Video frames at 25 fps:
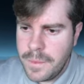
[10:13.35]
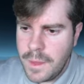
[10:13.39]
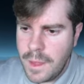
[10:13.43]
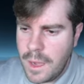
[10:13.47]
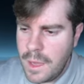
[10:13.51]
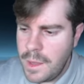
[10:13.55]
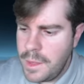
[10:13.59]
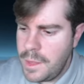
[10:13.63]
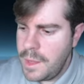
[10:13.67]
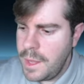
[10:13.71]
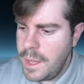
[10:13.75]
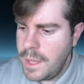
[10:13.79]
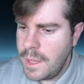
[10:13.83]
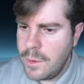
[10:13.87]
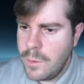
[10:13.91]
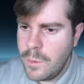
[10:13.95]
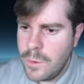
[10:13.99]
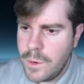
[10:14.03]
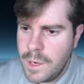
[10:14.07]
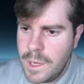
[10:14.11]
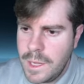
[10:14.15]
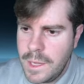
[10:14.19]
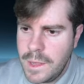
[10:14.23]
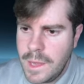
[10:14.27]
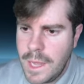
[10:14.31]
I think
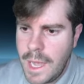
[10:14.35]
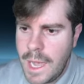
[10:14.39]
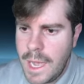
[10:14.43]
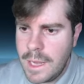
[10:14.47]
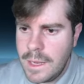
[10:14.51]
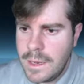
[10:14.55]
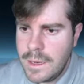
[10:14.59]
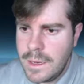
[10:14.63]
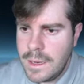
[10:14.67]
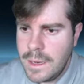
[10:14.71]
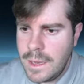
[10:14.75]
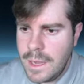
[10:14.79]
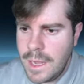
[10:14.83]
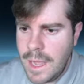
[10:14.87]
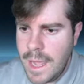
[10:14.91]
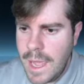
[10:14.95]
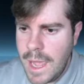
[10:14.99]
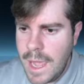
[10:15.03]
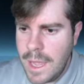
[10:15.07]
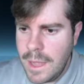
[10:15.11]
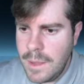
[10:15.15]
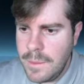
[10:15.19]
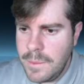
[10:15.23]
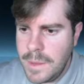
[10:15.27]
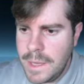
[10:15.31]
we're in that
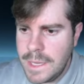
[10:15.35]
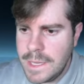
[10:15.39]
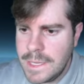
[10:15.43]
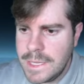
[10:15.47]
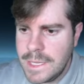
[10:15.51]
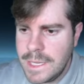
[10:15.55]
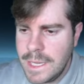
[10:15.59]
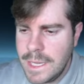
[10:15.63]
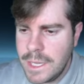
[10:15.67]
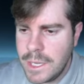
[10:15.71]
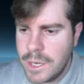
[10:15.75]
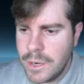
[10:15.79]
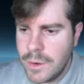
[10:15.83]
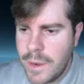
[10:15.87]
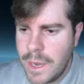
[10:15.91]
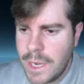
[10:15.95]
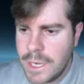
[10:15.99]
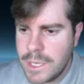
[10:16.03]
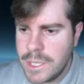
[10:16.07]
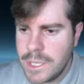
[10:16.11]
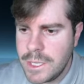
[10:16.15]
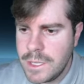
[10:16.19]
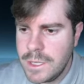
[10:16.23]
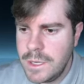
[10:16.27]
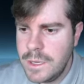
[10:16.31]
ABC
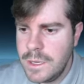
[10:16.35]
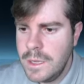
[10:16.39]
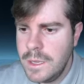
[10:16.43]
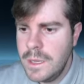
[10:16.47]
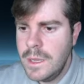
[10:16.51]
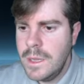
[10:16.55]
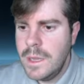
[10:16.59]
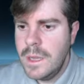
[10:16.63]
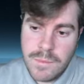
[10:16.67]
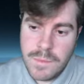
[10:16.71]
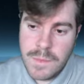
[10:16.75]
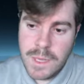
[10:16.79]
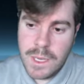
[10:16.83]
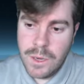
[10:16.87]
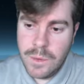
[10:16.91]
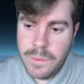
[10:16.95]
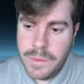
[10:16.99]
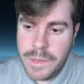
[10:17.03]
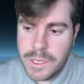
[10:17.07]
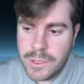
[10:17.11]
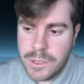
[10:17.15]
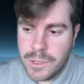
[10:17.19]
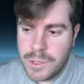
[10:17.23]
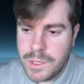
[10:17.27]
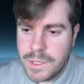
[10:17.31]
correction. It'll
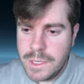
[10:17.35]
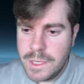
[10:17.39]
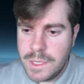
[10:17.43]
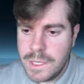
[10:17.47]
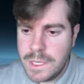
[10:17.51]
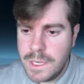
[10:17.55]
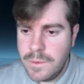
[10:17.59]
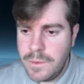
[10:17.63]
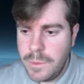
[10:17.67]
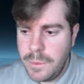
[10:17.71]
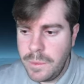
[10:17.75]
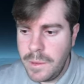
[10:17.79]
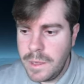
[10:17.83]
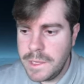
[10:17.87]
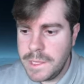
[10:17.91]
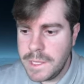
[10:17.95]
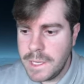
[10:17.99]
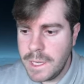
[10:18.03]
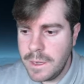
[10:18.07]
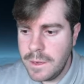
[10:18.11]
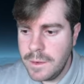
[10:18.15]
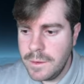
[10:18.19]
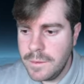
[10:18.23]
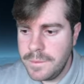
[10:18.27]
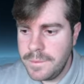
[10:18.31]
be interesting to see if it plays
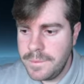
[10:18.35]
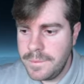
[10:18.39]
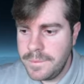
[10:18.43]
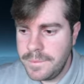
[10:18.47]
out.